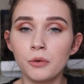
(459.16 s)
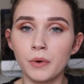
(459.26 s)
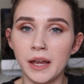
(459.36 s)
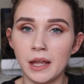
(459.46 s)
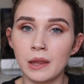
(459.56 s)

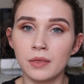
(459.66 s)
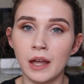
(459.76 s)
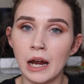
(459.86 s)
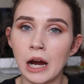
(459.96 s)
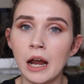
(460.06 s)
right in
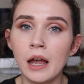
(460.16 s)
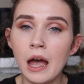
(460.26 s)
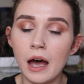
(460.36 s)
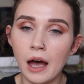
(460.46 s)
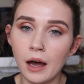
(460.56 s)
there.
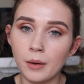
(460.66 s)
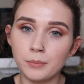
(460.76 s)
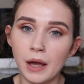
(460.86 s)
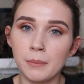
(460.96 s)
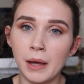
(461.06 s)

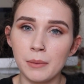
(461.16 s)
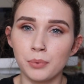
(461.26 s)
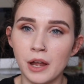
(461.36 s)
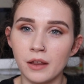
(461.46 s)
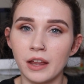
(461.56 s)
I might
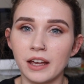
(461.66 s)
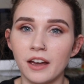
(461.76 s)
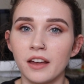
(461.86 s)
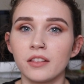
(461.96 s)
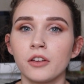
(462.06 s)
bring like
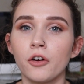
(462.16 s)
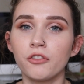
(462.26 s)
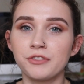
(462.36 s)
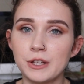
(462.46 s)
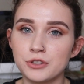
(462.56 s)
a
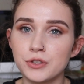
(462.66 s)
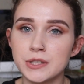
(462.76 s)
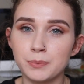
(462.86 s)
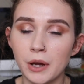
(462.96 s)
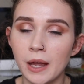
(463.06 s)
little facial
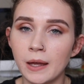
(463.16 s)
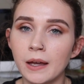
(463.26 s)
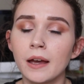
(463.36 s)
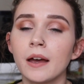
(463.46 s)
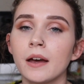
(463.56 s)

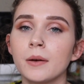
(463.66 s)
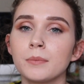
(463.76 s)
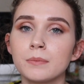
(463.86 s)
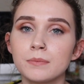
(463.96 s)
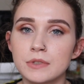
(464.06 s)
spray
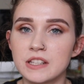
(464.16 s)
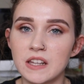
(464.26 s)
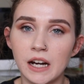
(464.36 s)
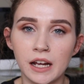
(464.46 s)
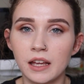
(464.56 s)
so
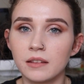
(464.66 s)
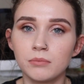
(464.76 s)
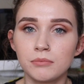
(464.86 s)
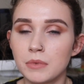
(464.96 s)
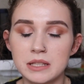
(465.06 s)
that I
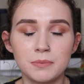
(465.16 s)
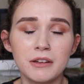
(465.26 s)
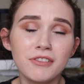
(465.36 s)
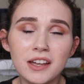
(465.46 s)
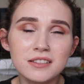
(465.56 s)
can mist my
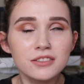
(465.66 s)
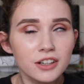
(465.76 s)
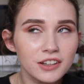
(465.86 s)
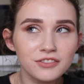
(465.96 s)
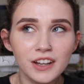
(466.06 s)
face
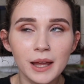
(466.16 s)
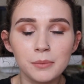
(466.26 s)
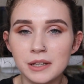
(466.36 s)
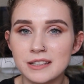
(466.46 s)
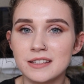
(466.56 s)
during the
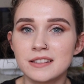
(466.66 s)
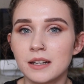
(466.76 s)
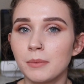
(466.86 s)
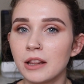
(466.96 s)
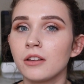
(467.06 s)
flight because it's
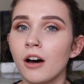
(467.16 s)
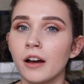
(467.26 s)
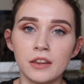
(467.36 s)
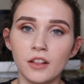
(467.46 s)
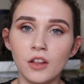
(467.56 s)
gonna be
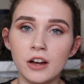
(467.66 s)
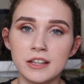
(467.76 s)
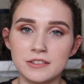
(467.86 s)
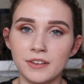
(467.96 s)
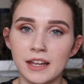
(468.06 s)
long. The
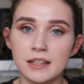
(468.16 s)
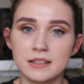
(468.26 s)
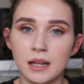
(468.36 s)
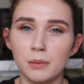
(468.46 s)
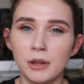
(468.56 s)
longest flight
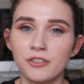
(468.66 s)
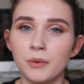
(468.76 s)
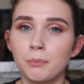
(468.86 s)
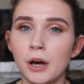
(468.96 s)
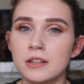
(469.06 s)
is gonna be
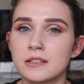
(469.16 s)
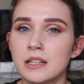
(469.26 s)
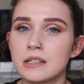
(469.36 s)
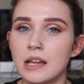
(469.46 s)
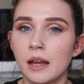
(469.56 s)
from
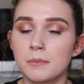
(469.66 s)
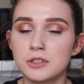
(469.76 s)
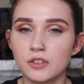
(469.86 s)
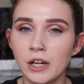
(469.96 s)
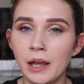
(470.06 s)
Boston to
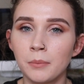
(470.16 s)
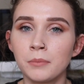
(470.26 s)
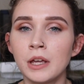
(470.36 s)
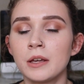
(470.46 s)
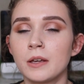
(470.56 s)

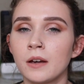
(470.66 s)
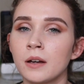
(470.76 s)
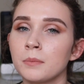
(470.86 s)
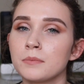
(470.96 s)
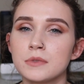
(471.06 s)
Amsterdam,
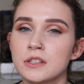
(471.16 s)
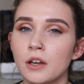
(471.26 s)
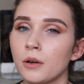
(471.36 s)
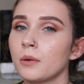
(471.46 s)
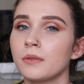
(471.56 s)

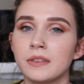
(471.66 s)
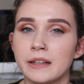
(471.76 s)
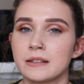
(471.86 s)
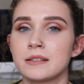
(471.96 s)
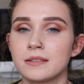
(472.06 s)
so
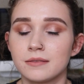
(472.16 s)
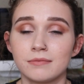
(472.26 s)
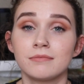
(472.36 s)
that's